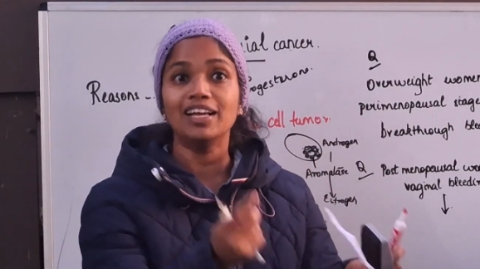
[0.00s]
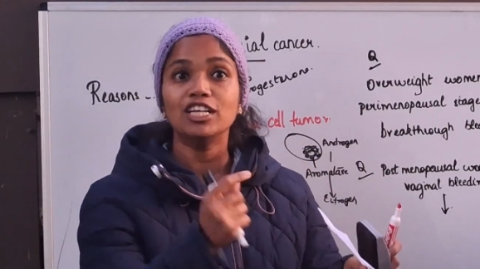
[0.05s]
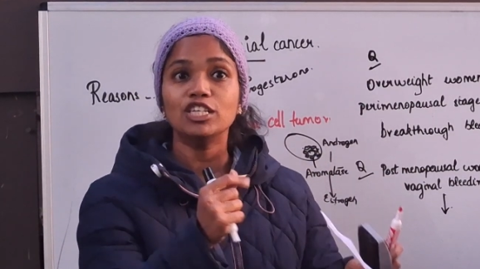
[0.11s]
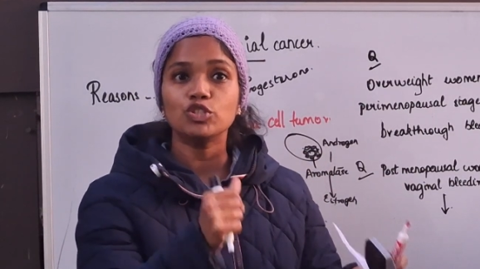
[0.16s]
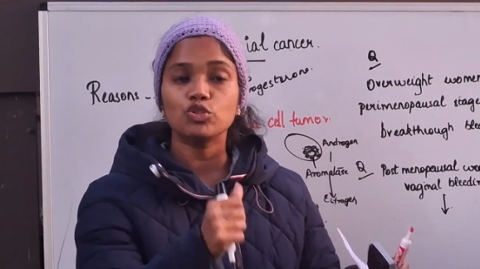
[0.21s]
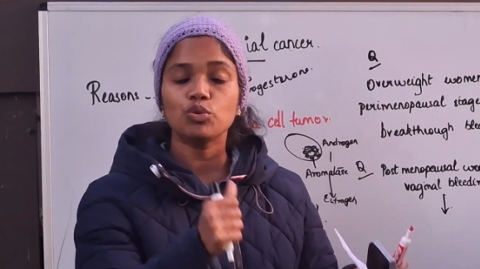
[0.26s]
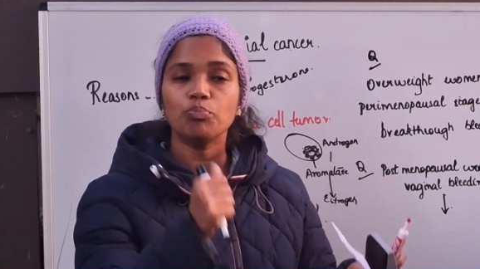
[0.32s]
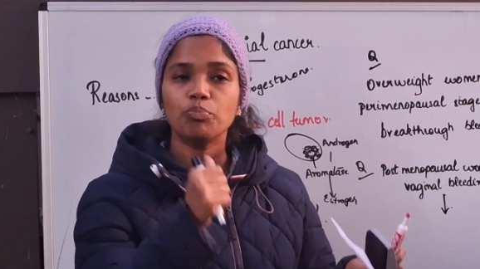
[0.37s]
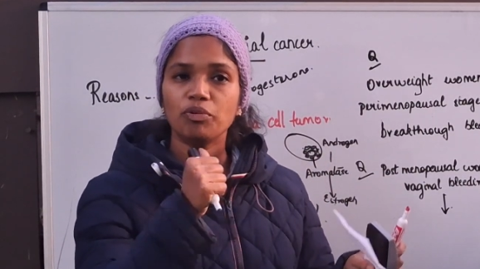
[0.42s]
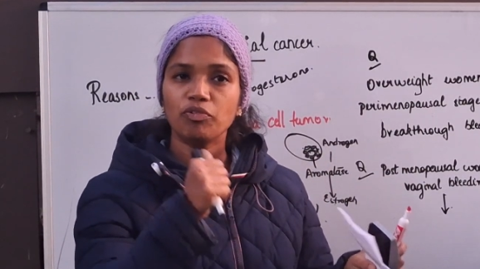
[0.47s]

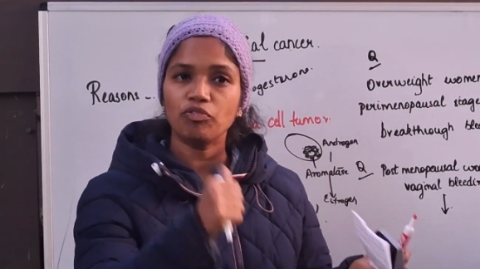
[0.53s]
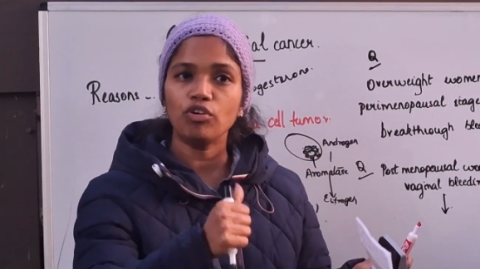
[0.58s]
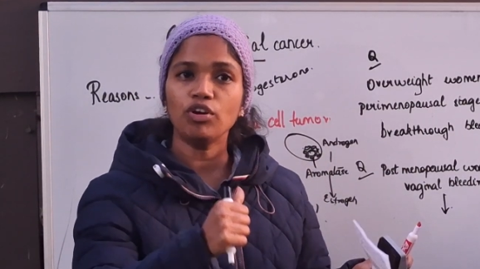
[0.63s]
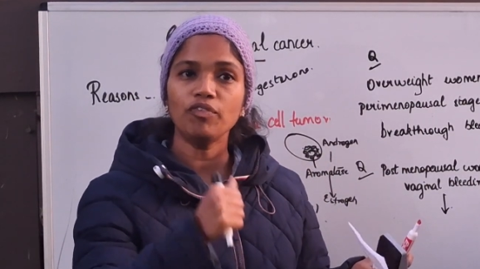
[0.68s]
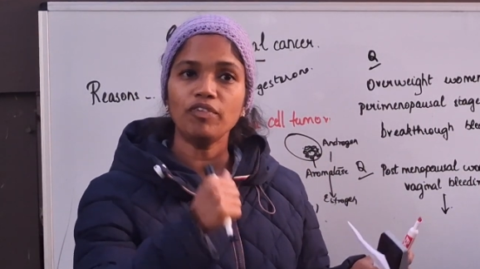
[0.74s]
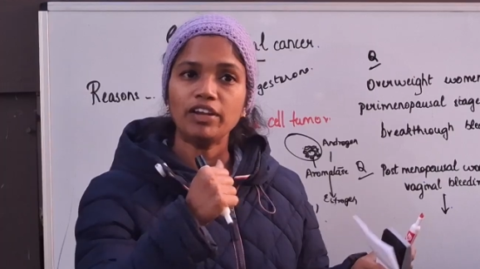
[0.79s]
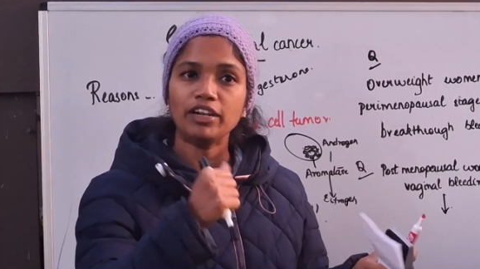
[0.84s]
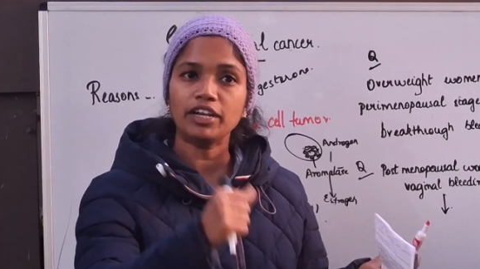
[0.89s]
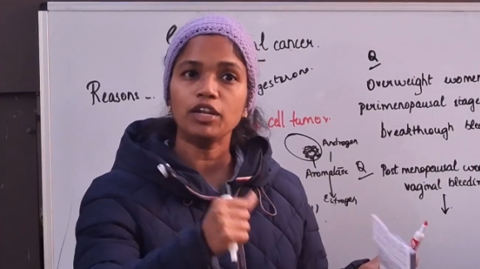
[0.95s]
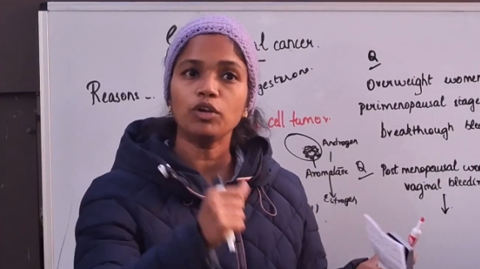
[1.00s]
So before
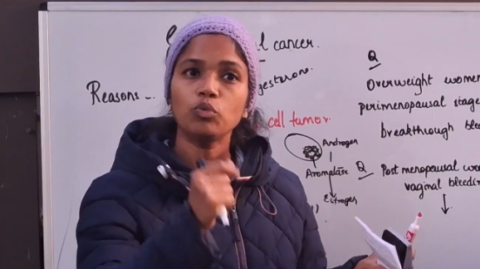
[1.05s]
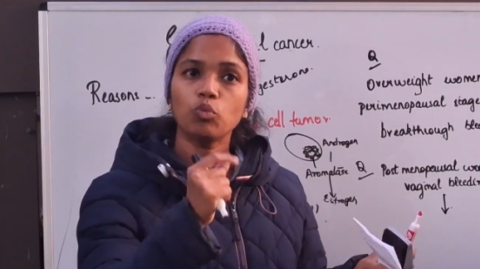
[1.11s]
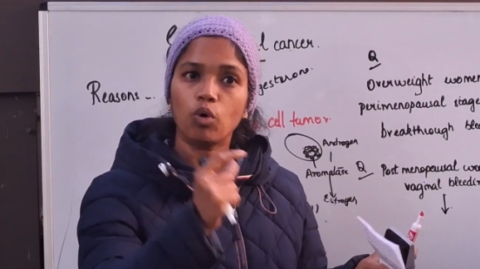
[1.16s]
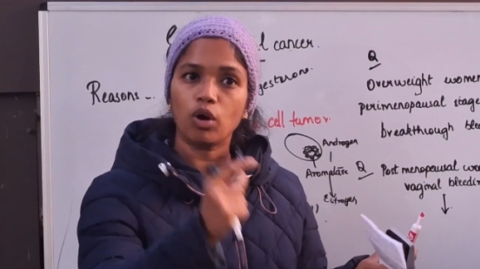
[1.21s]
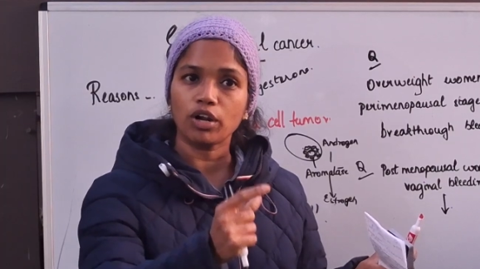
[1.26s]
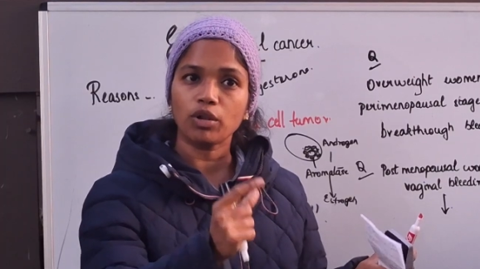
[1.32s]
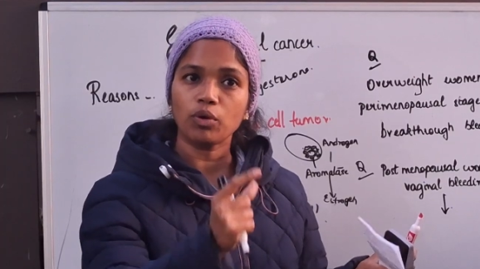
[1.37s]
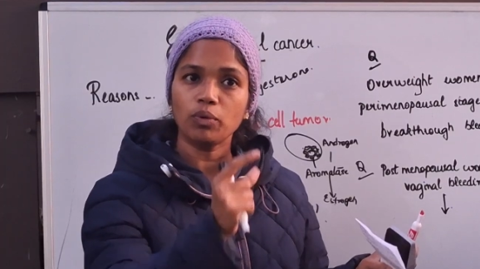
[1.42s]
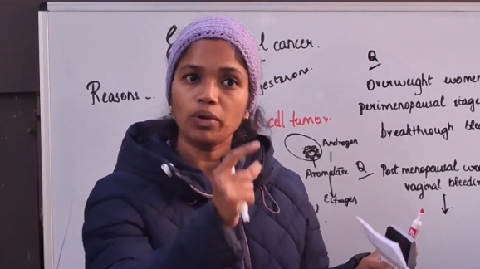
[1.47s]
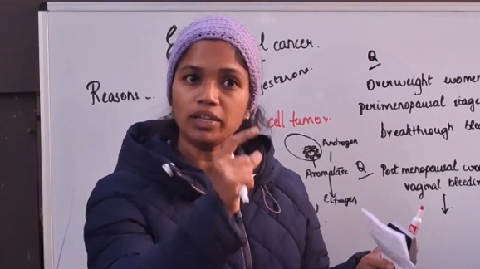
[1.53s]
we treat
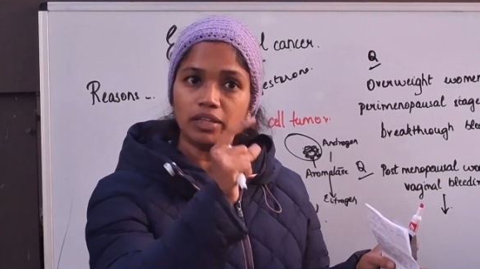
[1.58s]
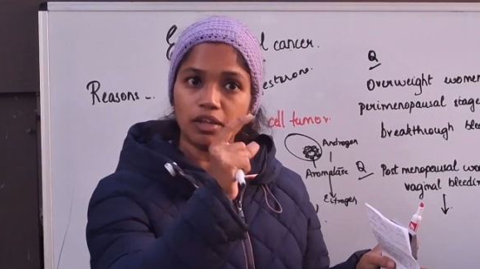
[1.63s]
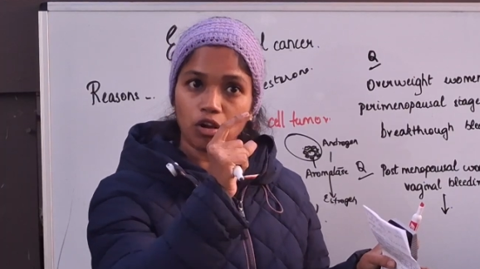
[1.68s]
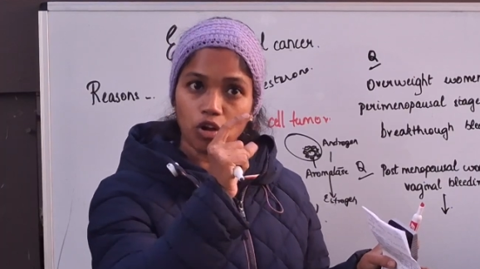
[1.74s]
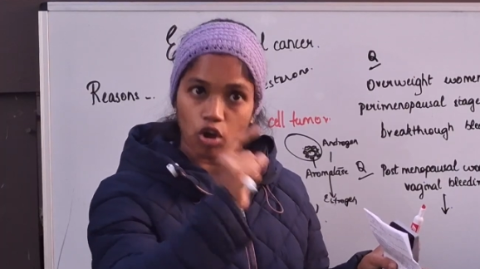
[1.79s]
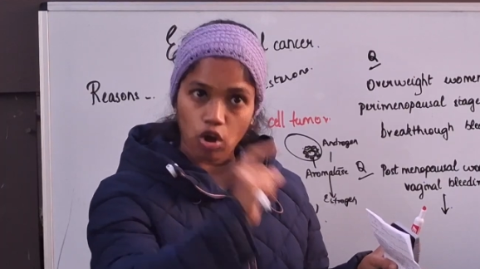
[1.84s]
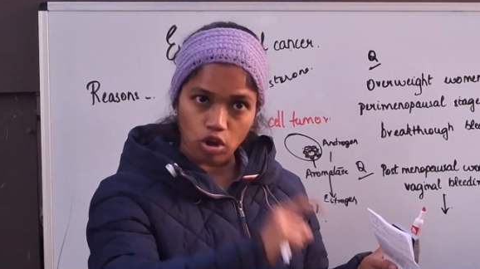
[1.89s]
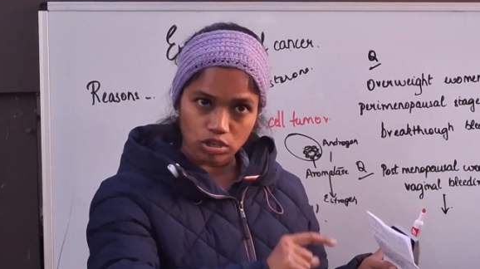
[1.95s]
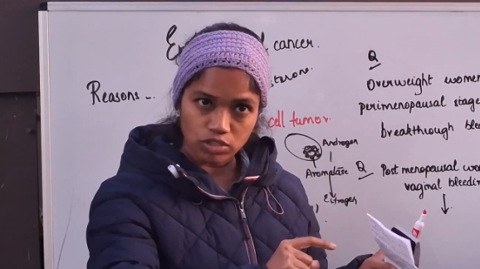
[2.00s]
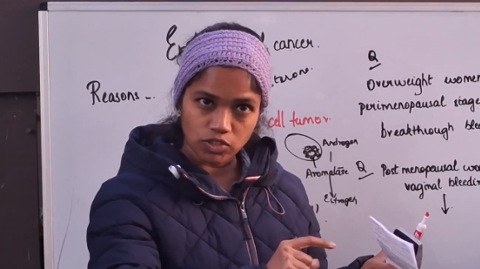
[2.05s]
whatever the
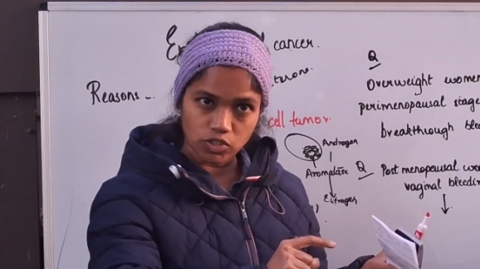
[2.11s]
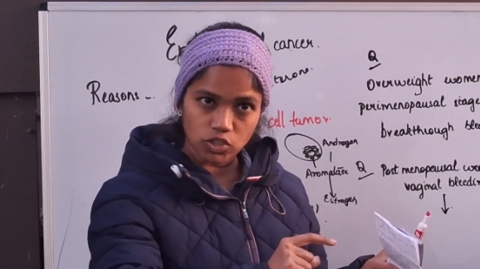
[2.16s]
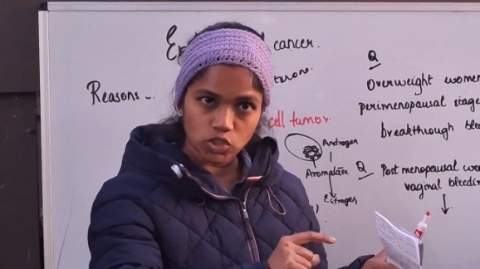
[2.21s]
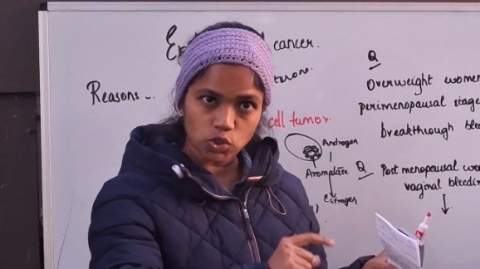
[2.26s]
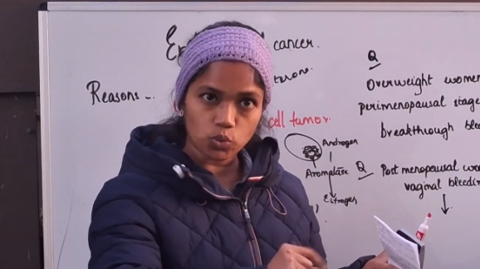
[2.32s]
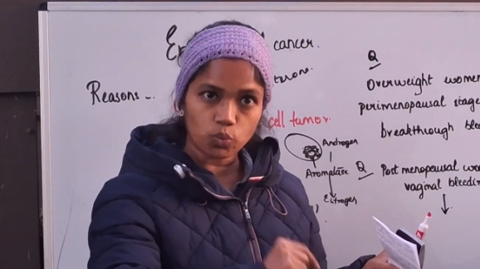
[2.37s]
causes,